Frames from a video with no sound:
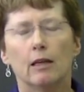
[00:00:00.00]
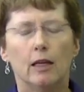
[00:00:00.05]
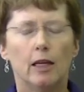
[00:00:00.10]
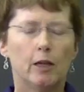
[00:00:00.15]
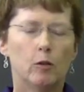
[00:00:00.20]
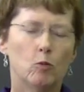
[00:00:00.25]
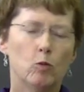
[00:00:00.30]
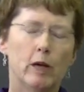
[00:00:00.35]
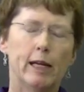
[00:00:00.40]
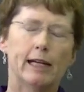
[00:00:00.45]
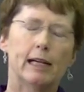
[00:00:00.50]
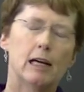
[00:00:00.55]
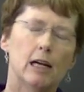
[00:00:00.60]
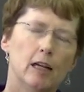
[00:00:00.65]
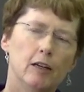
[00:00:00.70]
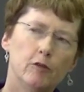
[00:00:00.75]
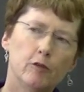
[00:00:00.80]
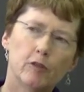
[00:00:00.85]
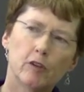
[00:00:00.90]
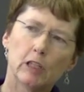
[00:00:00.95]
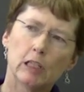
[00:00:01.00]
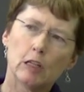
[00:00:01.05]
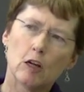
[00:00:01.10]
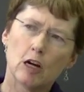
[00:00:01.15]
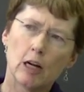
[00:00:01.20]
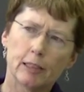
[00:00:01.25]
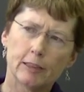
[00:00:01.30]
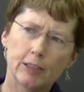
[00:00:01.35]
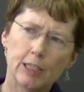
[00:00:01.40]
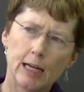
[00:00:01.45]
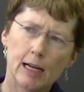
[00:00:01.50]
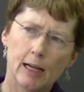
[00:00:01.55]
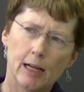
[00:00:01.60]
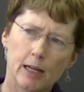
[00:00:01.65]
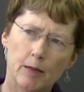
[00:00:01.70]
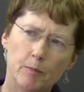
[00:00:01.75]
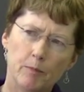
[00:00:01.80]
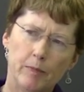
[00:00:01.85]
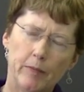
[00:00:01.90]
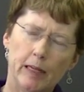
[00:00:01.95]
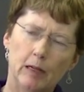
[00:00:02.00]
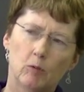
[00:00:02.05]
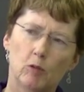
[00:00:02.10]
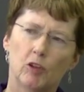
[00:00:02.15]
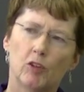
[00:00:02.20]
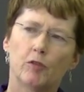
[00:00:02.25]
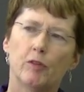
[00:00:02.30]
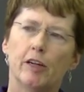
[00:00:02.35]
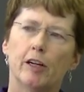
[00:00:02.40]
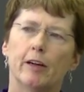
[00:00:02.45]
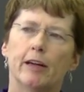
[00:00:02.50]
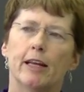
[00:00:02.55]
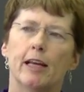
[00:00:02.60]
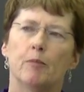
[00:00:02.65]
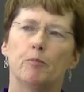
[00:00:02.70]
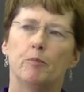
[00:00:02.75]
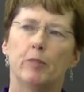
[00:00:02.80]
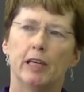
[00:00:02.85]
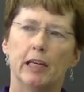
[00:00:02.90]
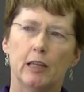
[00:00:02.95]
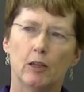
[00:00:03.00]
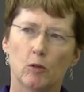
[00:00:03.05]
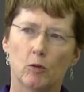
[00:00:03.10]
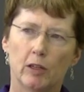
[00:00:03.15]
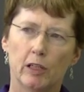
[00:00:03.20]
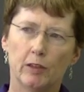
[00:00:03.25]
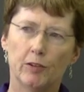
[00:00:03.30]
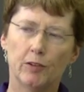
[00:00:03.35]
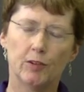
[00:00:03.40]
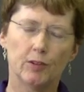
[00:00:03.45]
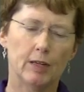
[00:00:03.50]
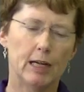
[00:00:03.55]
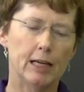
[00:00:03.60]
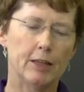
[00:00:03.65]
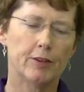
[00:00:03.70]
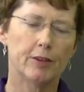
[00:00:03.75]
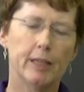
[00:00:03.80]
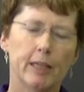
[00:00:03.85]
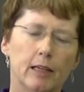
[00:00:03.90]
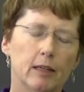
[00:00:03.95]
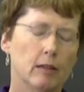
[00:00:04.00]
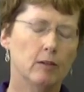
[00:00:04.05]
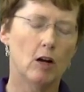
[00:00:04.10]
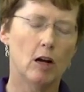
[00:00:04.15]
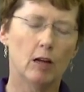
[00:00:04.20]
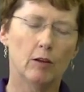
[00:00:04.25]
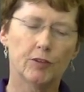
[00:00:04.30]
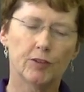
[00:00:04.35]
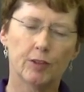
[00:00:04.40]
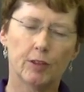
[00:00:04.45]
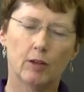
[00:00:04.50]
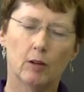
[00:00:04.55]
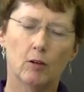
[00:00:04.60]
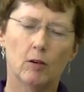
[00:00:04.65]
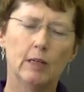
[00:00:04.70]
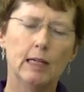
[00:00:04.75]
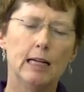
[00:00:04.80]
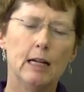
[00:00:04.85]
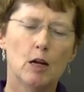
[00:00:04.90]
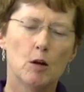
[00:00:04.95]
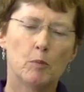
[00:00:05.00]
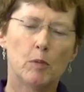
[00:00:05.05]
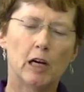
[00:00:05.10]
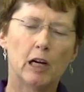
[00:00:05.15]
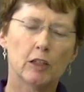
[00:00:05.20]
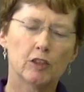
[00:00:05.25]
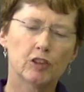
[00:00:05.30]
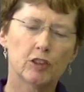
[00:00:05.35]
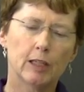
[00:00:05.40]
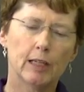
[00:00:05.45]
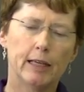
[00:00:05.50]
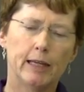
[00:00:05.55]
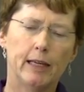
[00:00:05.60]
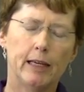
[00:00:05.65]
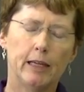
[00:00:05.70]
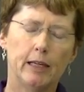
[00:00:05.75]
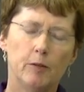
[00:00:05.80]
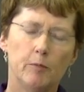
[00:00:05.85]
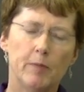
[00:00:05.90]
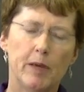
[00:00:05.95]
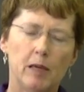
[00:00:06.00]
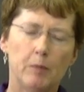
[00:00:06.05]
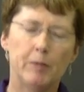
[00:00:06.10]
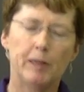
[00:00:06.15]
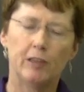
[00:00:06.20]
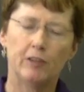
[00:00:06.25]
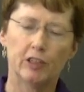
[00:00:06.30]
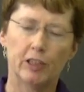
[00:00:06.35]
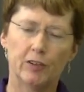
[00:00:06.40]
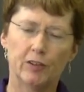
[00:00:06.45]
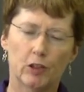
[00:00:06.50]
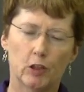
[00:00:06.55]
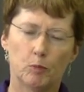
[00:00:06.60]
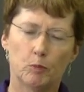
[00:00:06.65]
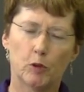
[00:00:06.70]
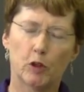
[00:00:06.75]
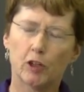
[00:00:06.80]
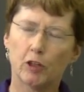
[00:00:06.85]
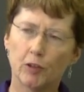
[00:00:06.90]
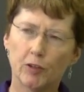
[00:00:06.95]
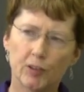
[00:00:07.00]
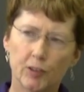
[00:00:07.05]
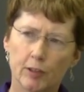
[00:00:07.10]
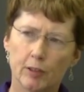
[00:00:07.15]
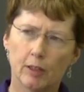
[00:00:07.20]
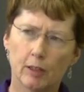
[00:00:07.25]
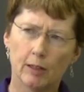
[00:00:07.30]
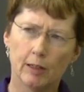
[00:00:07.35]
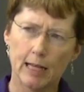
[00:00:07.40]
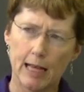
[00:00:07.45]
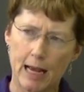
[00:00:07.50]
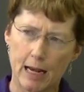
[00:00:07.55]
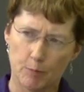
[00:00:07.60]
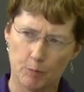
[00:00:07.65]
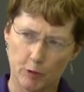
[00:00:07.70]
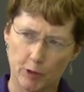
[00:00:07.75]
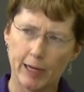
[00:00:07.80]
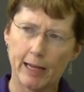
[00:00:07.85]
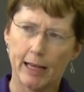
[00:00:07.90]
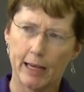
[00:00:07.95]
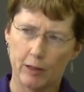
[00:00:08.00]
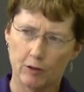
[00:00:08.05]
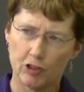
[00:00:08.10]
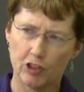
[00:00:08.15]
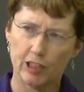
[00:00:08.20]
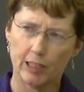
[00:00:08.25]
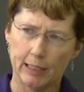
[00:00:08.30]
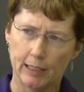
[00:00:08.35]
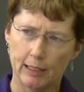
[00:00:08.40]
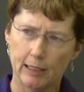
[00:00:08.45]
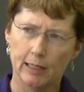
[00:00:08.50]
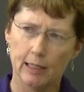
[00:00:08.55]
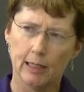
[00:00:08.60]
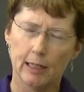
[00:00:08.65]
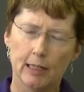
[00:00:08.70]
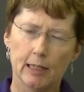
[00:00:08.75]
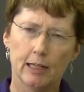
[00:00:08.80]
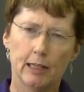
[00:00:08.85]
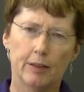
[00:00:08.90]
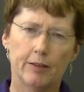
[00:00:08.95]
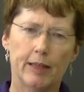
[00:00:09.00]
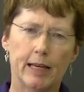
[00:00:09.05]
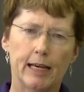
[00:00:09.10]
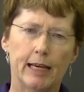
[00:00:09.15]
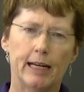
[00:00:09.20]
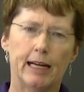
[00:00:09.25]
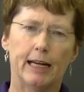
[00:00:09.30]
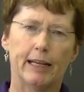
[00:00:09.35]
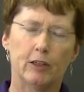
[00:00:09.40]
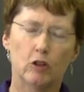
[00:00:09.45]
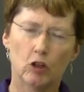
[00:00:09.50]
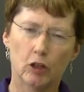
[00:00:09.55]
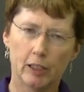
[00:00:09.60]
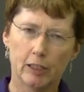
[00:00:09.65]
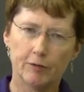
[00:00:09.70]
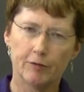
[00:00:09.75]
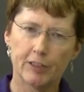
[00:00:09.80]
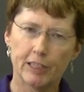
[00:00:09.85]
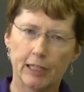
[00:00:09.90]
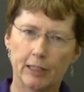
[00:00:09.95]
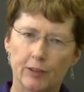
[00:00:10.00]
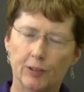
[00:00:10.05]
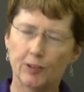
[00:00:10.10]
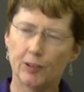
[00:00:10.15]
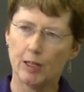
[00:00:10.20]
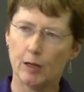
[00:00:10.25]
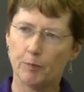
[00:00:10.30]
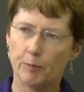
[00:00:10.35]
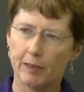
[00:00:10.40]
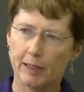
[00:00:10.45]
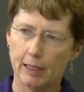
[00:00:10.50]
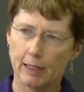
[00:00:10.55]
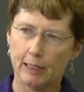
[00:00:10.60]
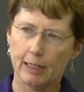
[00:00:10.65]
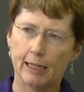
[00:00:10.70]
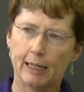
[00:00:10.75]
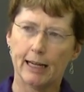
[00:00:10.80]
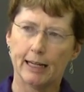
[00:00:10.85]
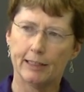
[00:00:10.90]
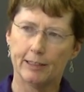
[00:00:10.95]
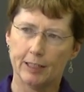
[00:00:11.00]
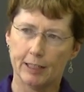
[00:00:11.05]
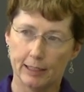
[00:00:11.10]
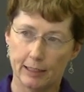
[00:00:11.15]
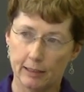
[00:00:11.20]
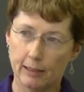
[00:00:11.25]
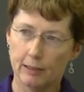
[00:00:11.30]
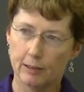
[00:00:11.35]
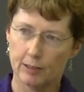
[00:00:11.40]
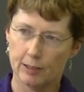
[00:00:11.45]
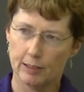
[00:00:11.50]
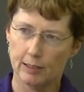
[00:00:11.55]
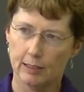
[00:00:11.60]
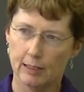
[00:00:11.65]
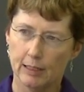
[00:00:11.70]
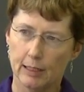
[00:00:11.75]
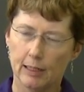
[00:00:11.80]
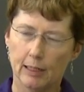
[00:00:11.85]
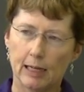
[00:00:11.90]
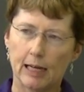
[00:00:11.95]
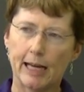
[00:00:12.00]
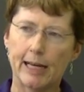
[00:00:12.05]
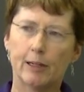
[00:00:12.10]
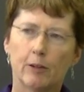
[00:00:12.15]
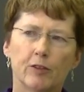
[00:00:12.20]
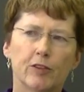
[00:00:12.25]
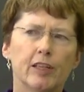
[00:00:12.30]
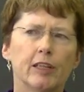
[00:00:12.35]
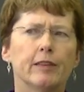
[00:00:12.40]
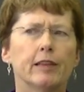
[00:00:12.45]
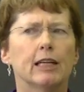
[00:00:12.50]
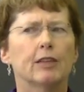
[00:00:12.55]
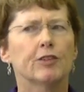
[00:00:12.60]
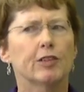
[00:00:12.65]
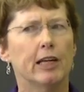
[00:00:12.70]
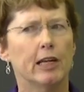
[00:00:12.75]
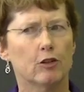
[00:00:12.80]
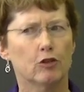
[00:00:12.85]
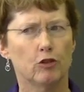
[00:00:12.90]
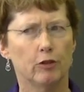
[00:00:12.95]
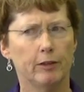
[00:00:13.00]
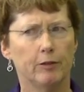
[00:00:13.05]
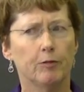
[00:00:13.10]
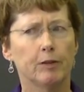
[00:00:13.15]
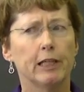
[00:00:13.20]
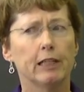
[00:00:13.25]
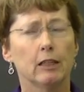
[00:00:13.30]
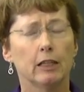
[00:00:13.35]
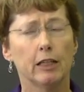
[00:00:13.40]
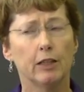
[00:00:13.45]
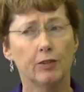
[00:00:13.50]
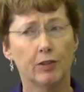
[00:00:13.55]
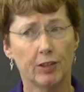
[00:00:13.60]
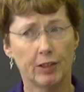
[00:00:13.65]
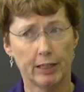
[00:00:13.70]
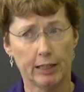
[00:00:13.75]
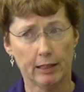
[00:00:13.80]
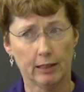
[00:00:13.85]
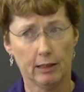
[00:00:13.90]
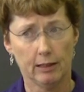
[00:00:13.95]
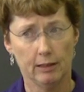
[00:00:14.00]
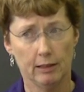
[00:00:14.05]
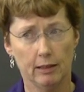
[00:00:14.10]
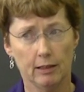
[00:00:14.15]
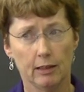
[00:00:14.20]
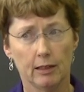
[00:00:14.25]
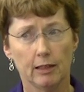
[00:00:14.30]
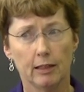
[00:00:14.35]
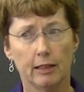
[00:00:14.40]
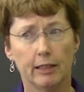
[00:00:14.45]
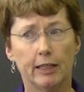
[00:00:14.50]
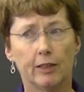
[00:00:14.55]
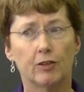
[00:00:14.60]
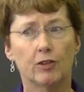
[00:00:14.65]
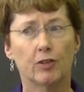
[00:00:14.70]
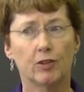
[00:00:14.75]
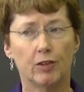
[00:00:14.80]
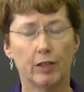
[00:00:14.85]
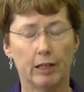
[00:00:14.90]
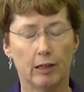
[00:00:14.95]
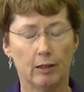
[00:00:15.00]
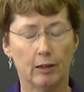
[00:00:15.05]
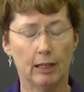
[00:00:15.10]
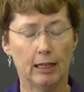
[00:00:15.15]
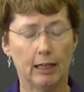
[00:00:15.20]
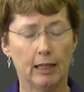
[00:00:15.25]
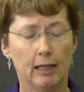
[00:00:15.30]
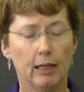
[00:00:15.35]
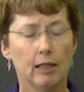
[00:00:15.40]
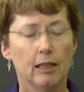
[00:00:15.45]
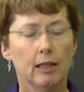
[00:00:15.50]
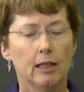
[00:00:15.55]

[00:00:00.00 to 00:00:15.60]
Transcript: it went on for a long time. It was very ambiguous. I think also Partially, it may be just a personal apprehension that I could have done something and I didn't. I don't think that's actually realistic mm. necessarily.